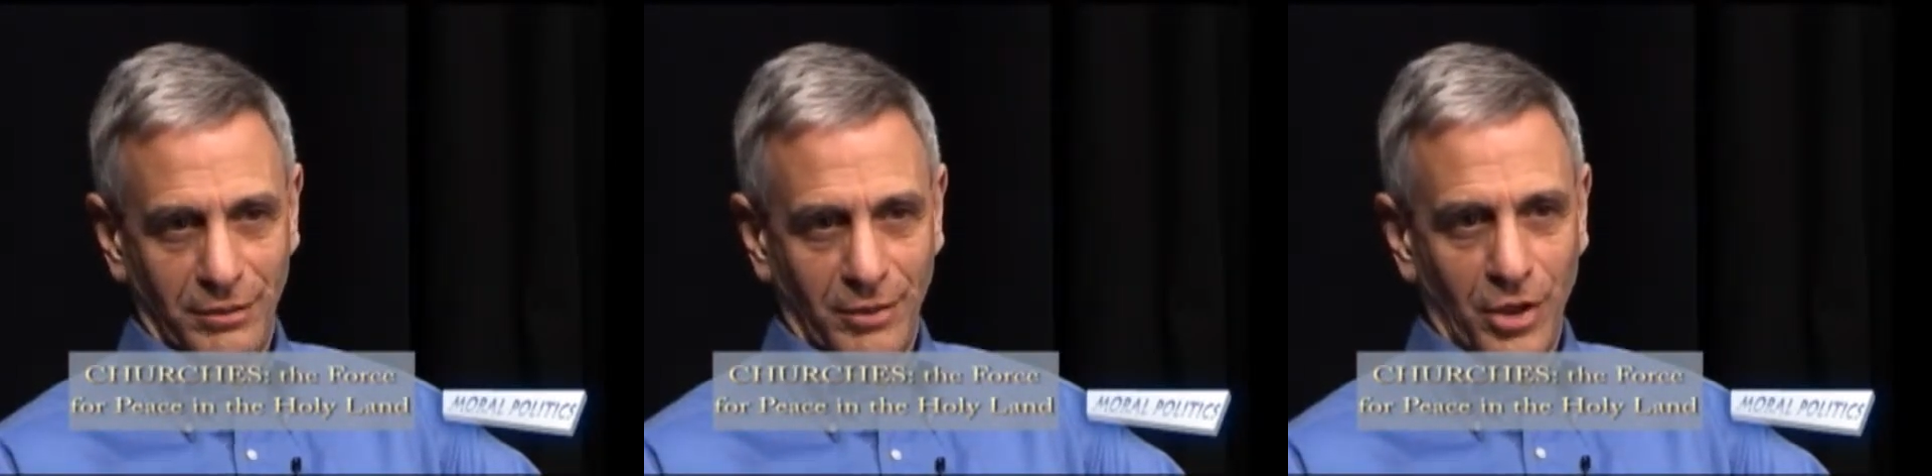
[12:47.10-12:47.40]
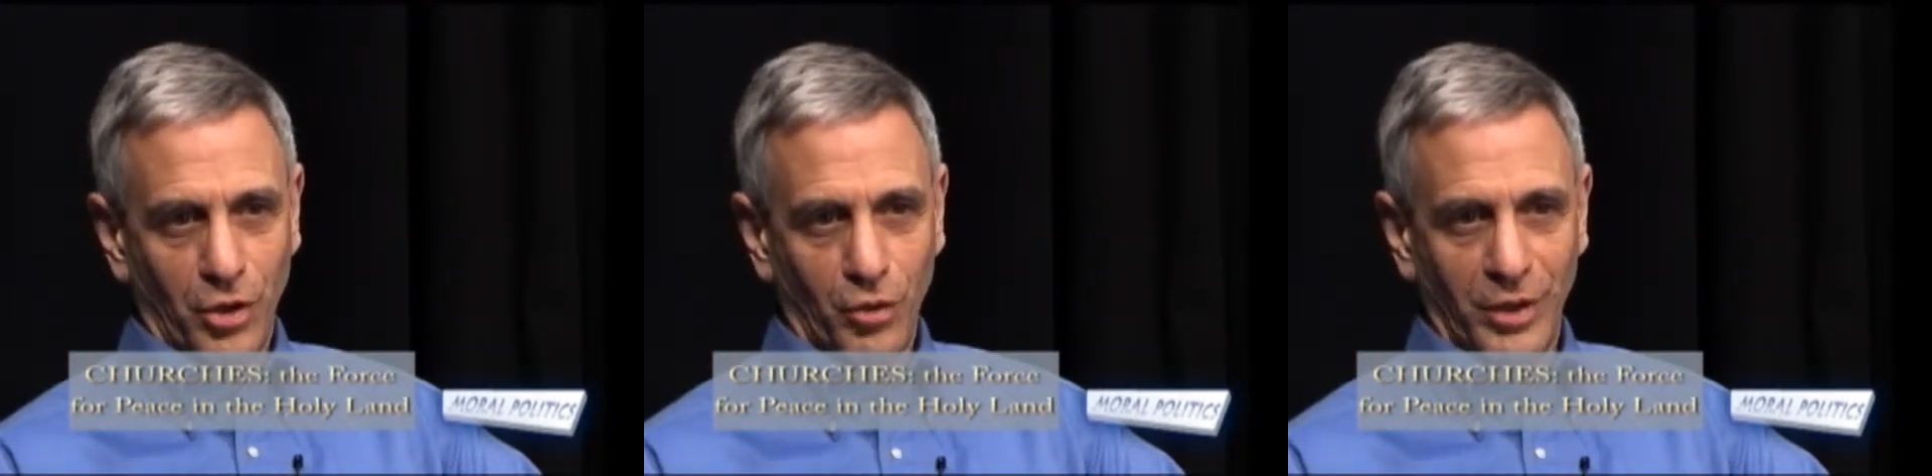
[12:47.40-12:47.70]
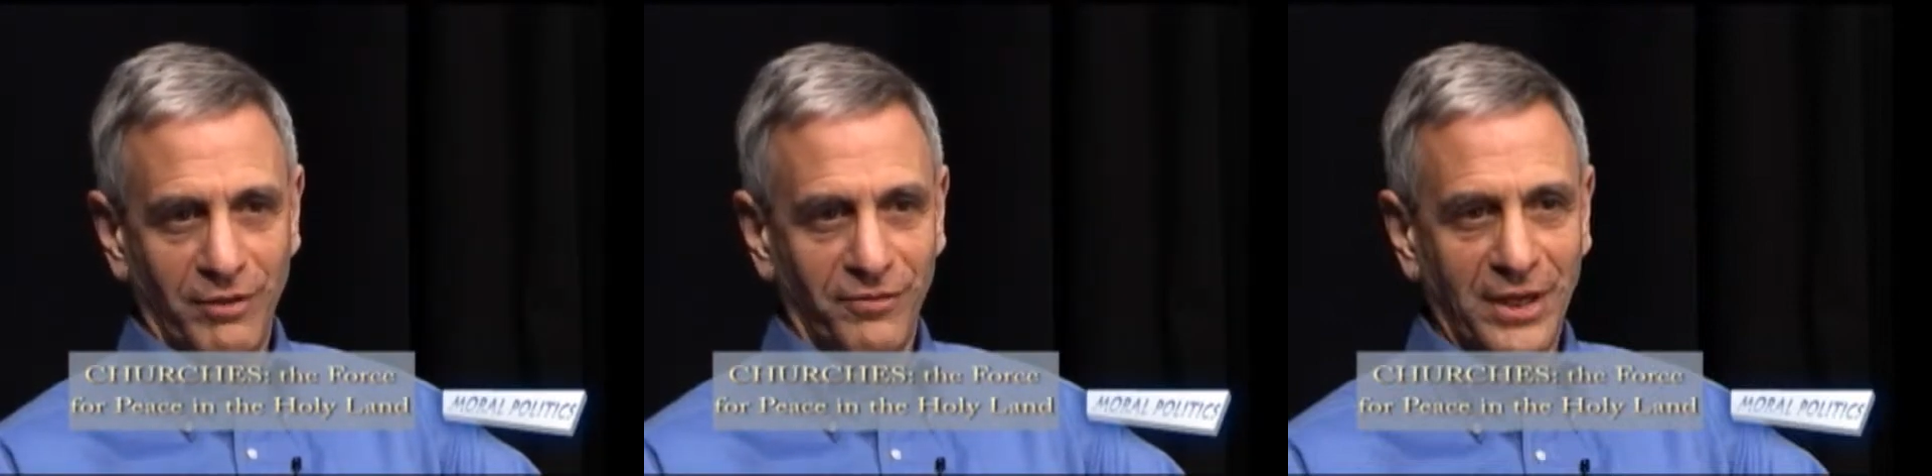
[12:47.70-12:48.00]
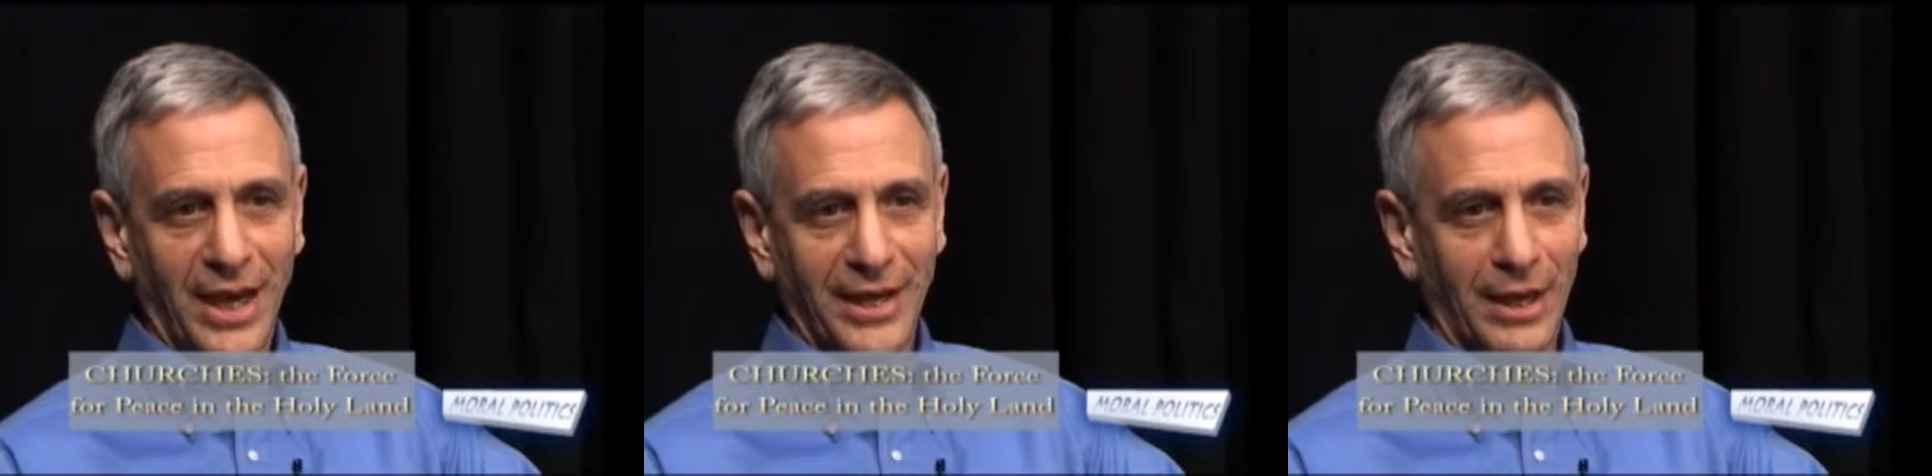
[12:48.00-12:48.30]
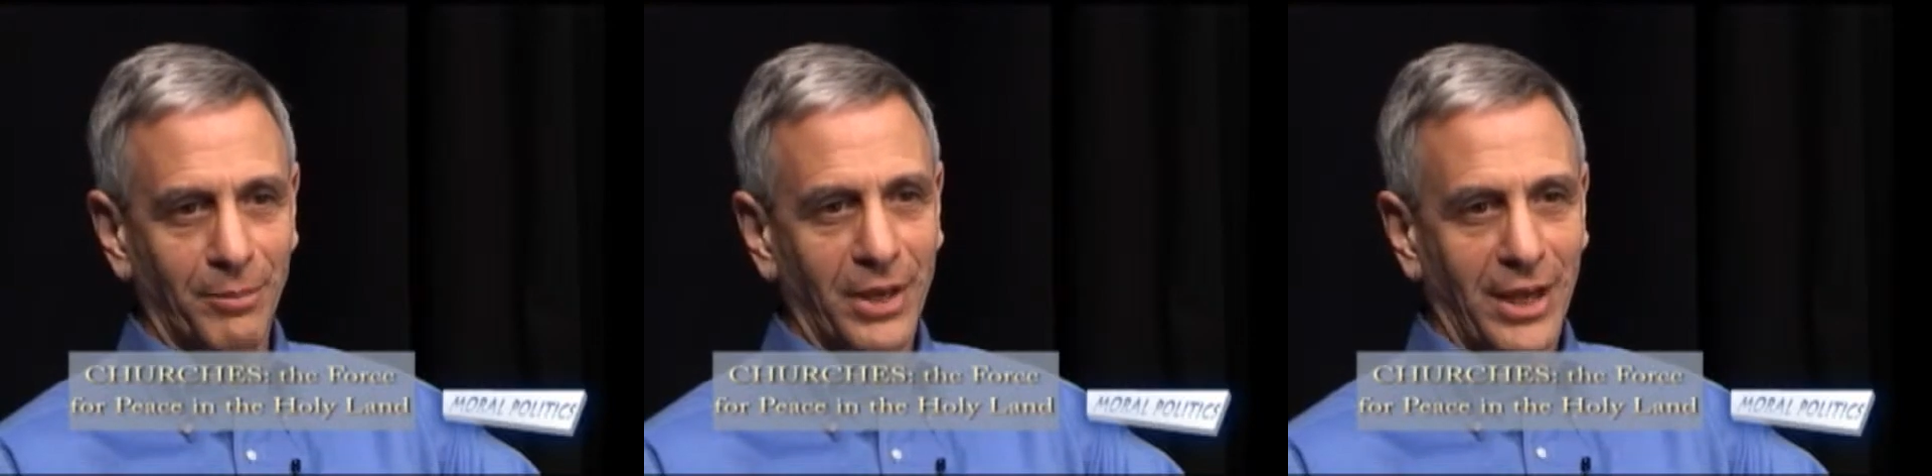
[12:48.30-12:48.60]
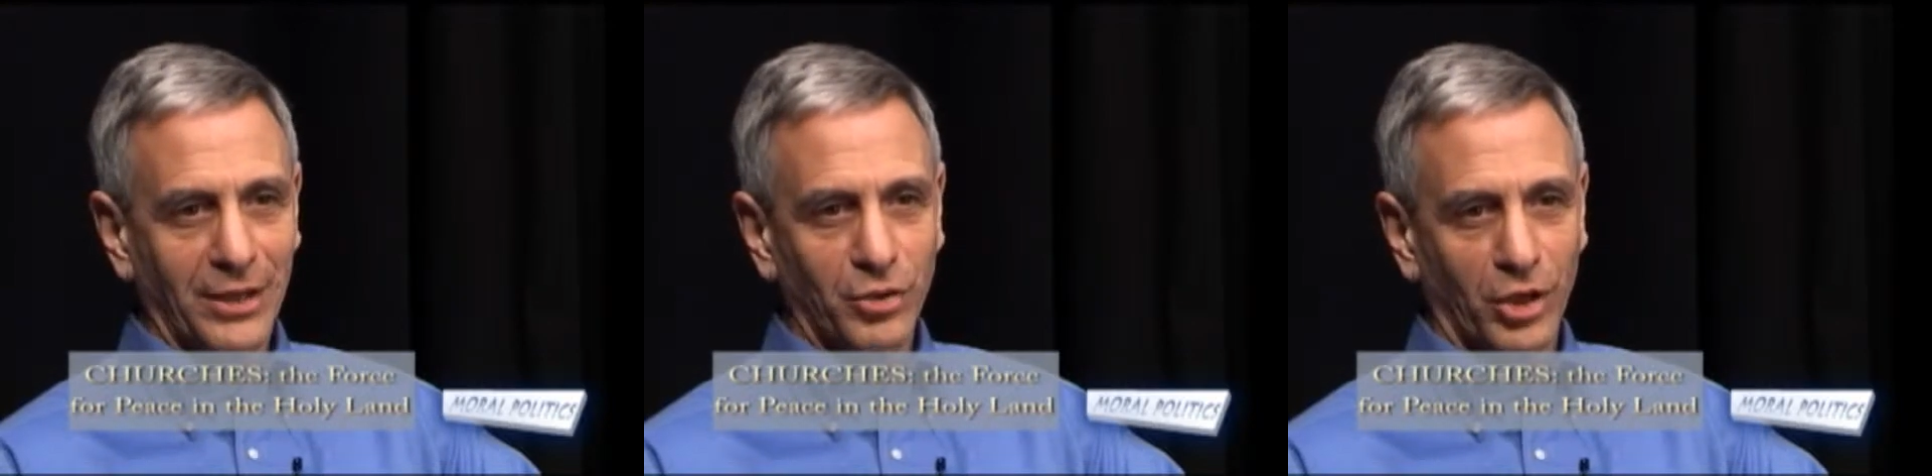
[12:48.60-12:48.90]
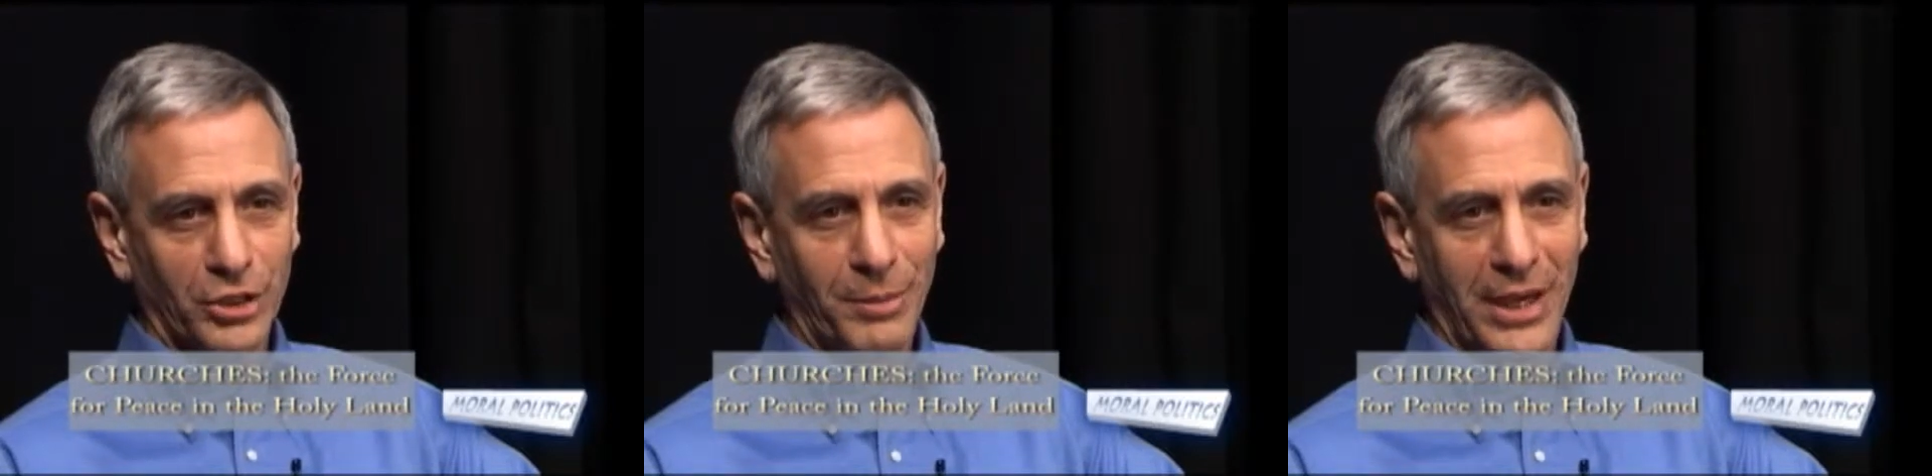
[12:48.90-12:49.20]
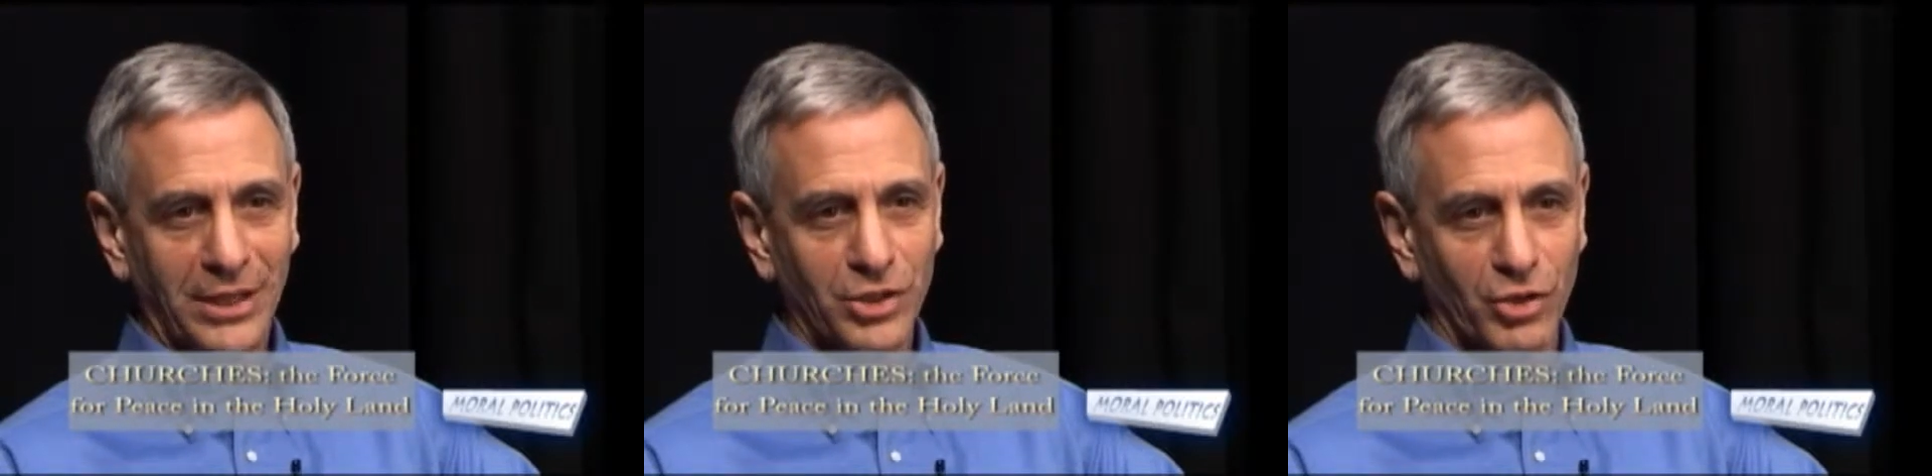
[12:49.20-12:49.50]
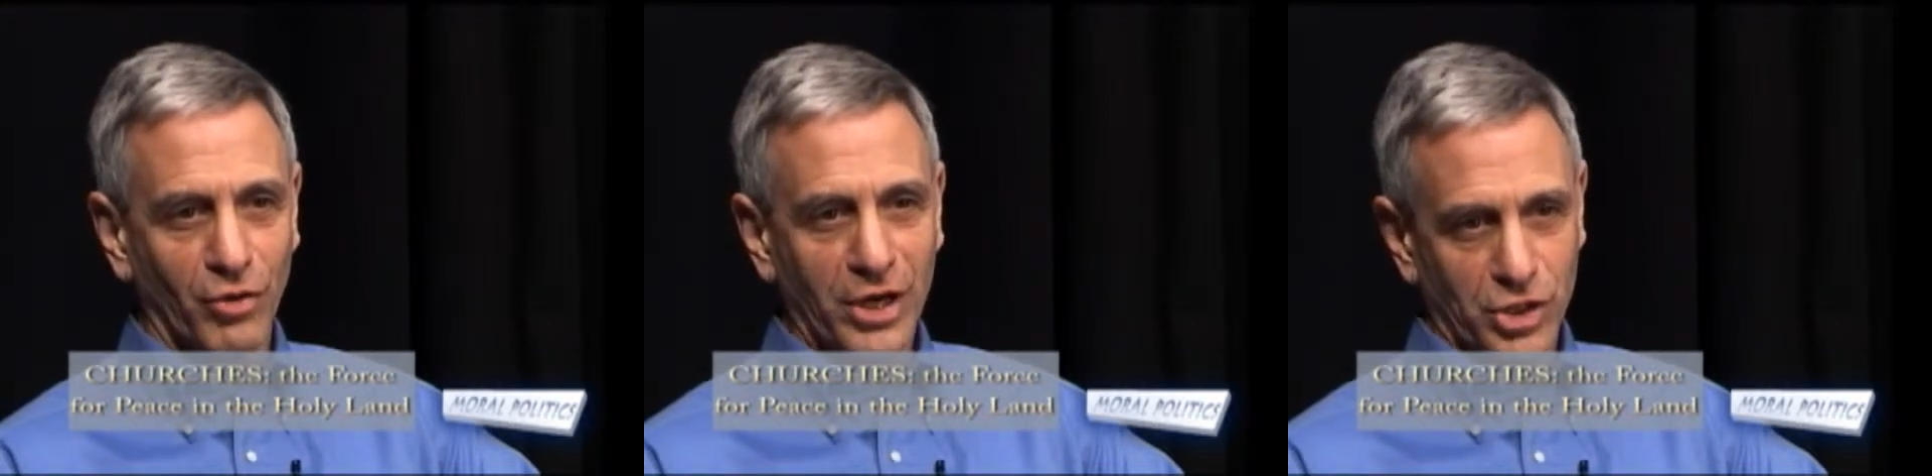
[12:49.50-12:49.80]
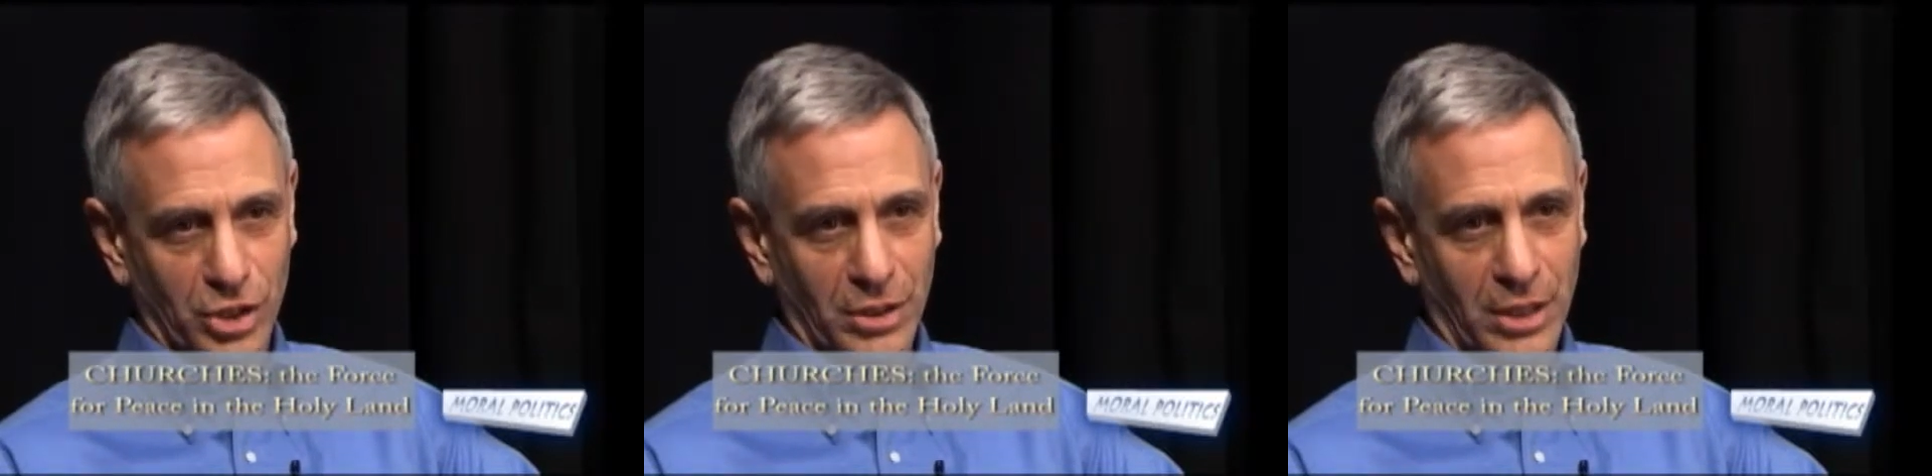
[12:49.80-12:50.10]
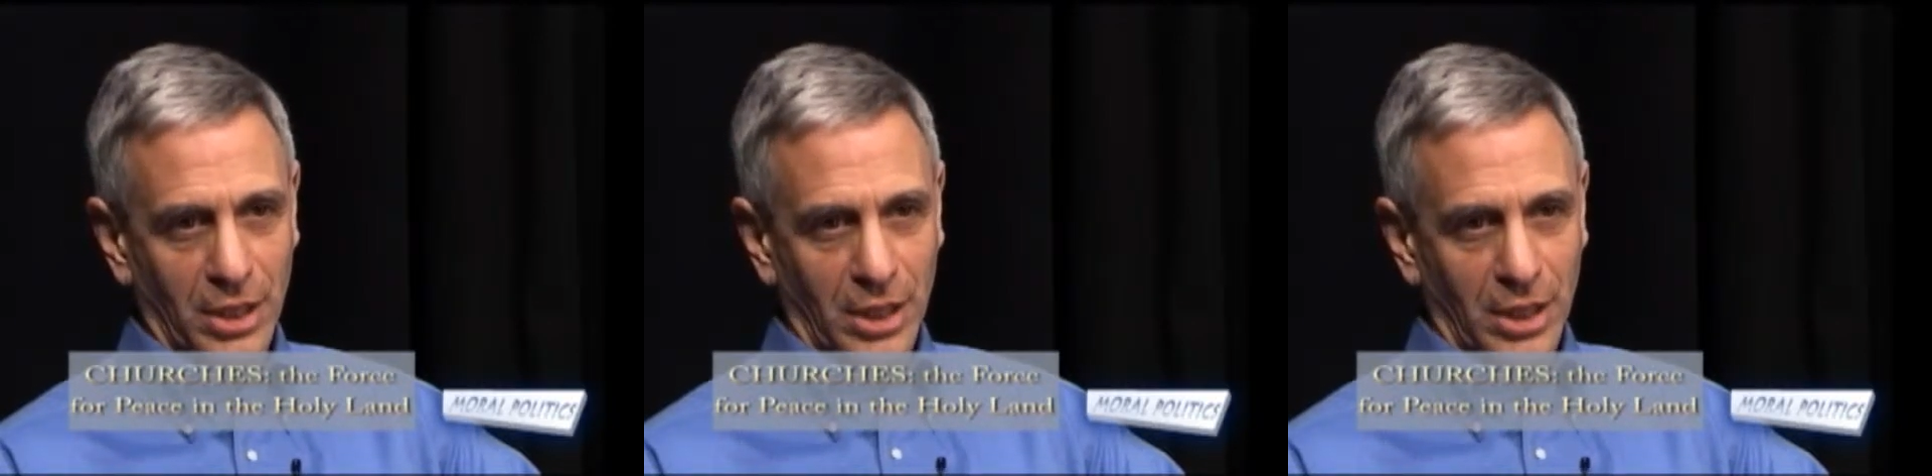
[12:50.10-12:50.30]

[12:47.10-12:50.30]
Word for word: you know, who, if he got up and talked about integration,